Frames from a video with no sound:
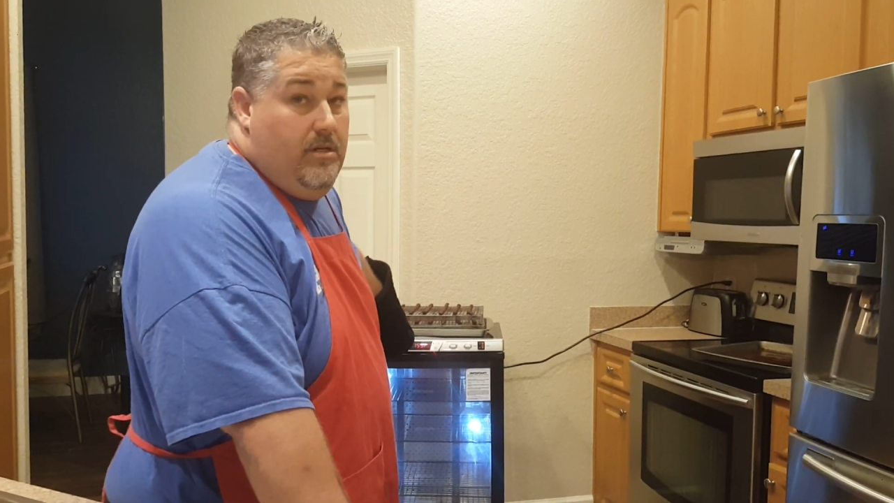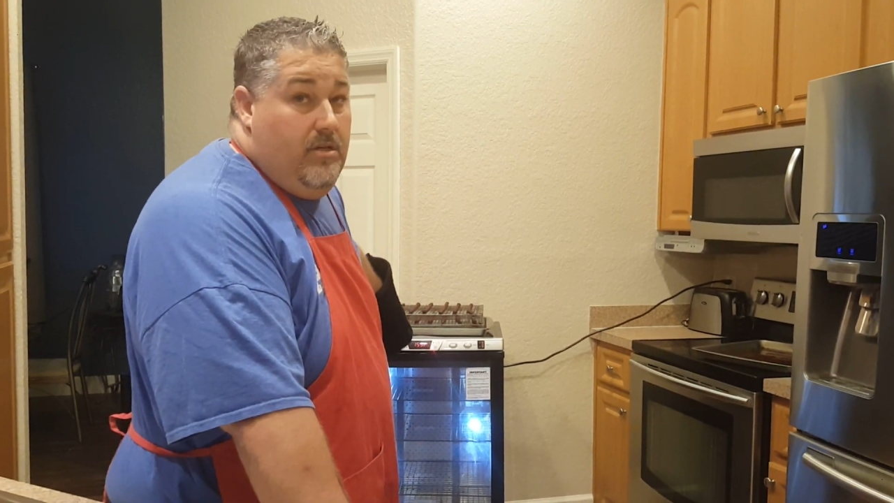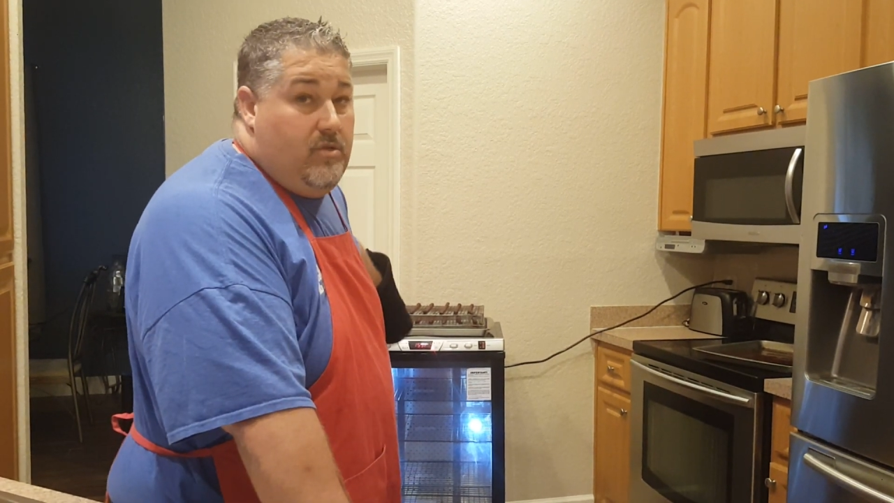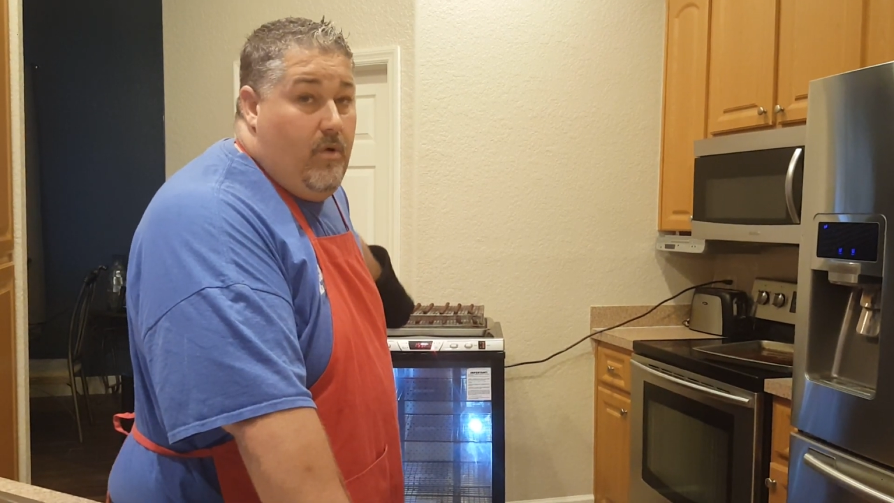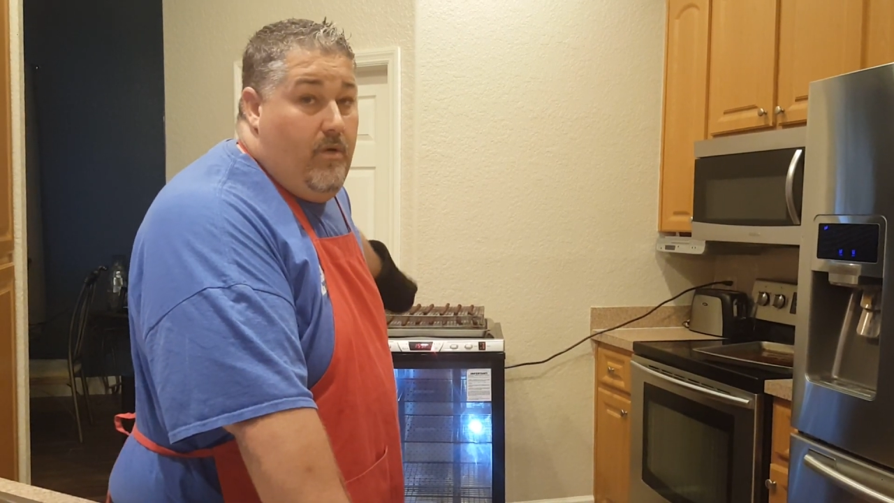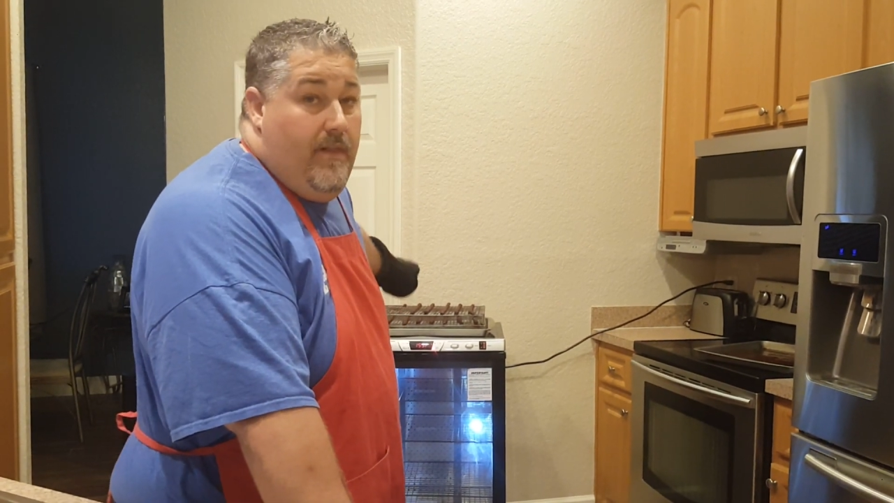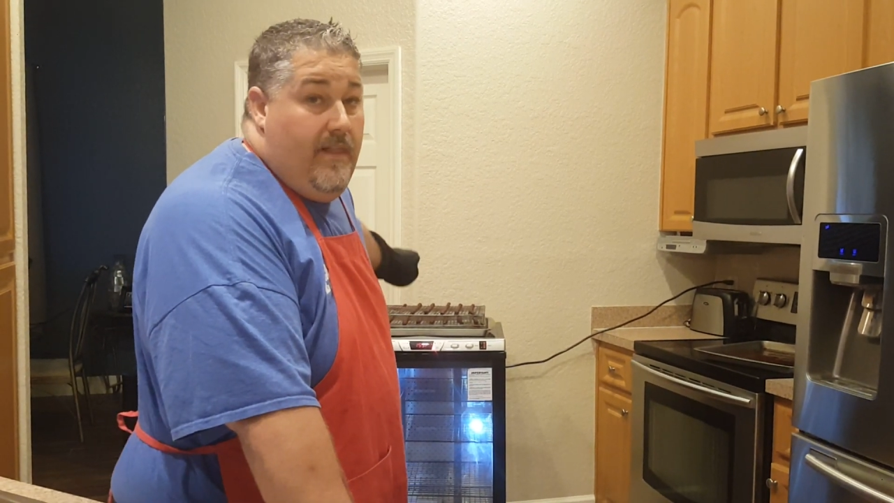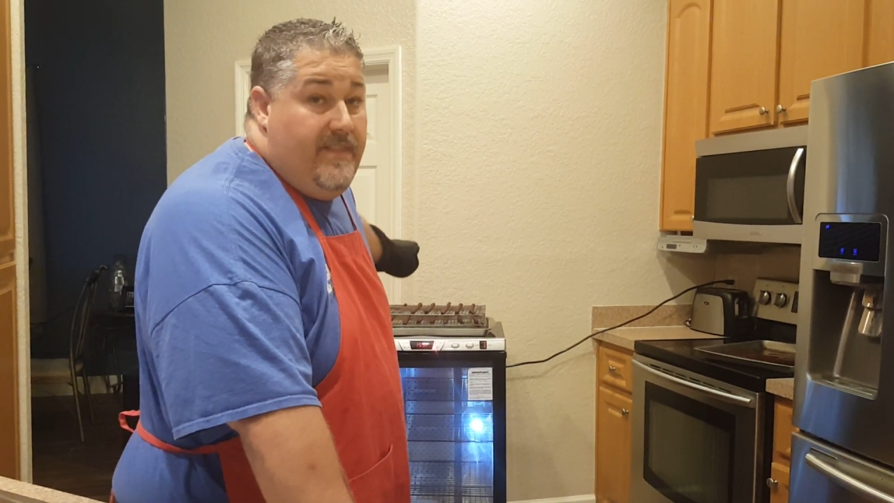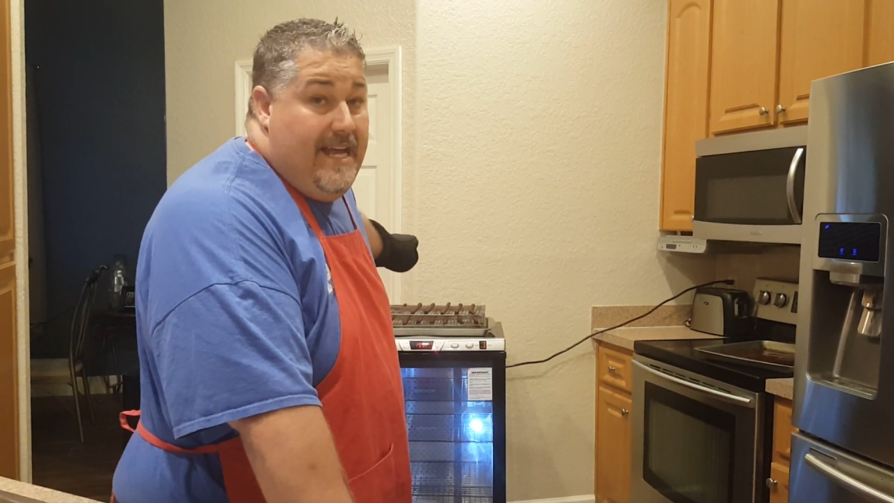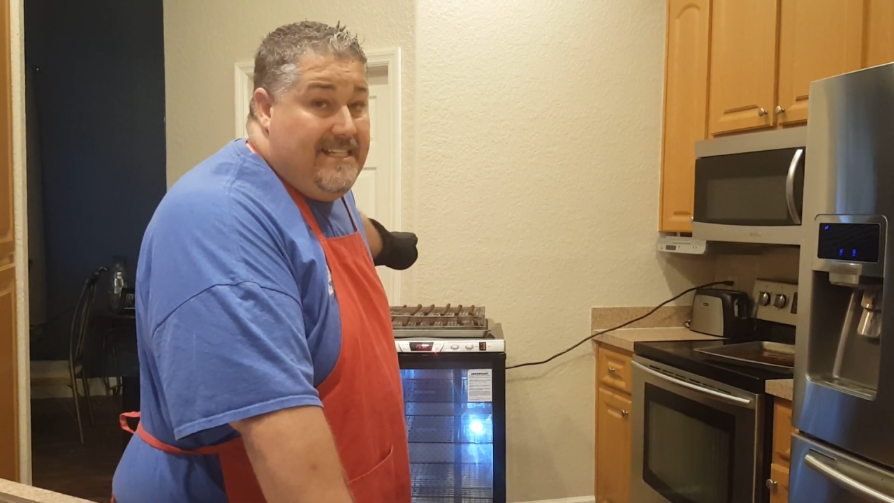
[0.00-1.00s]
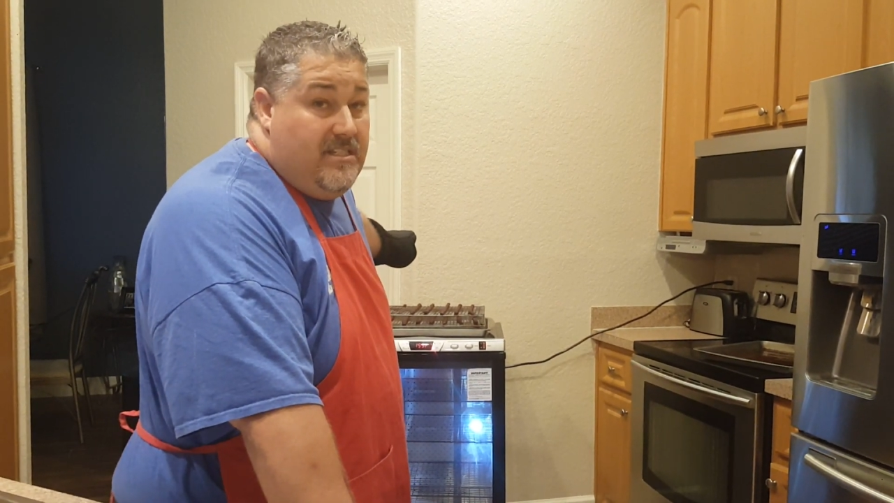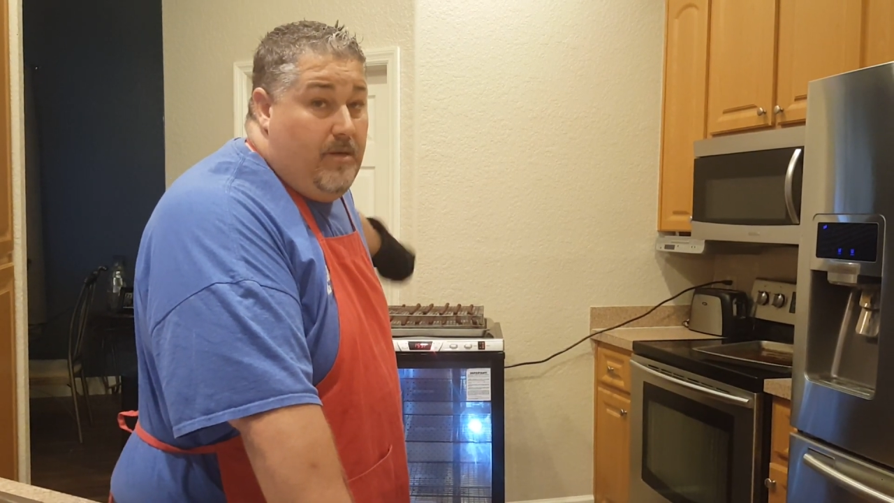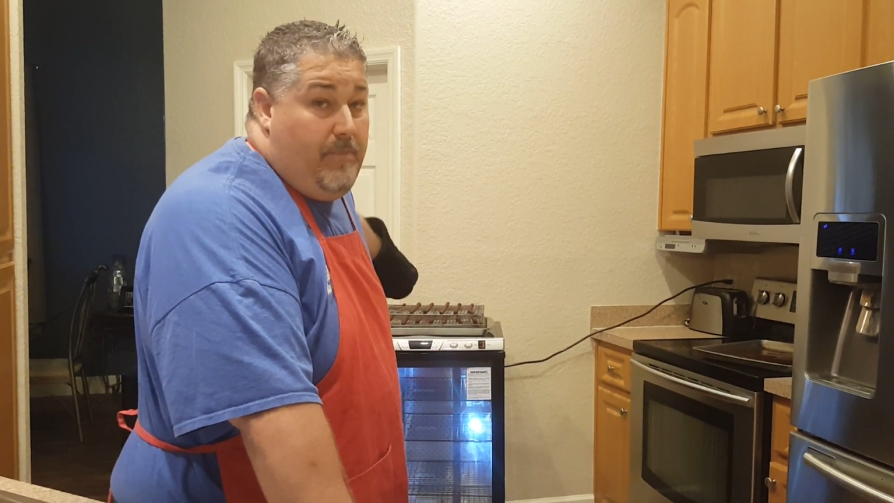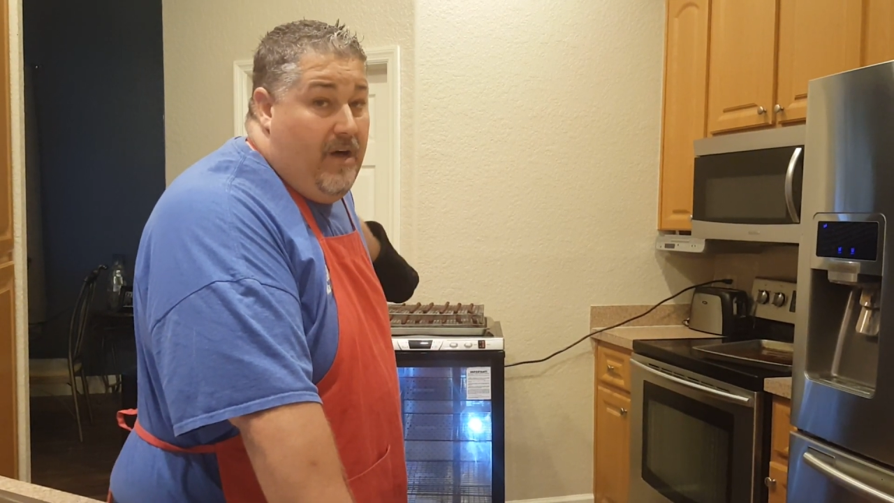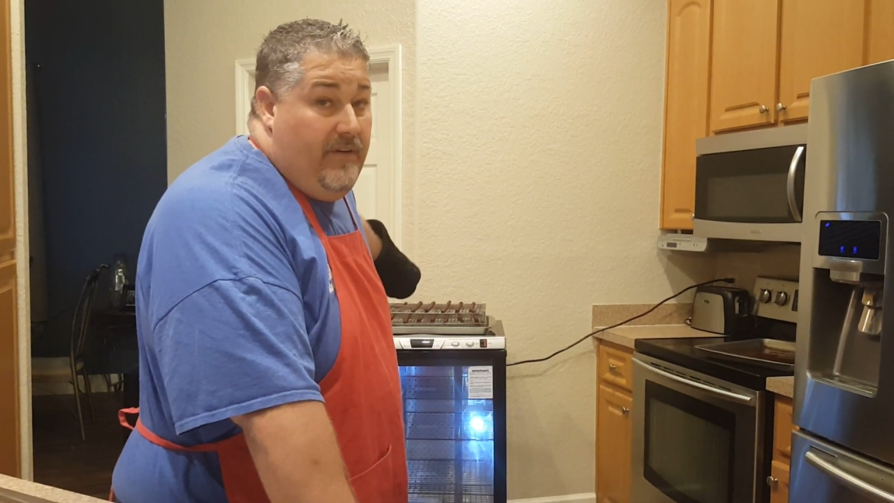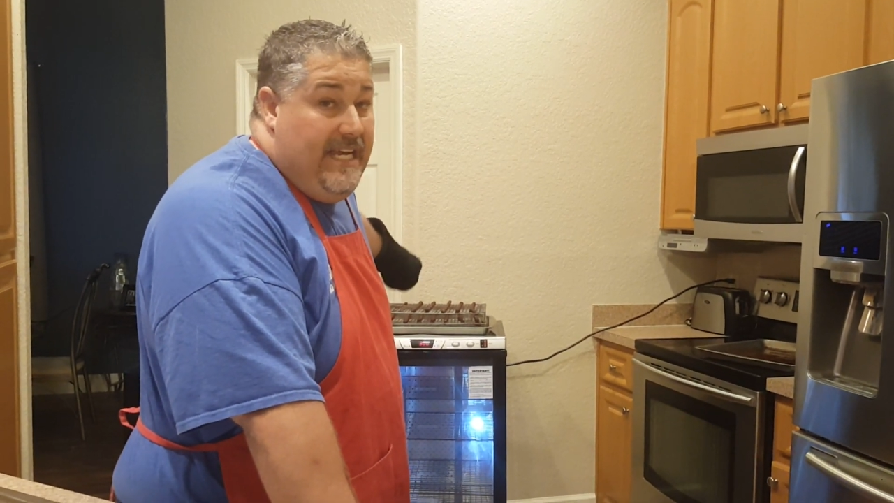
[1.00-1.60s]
So that's about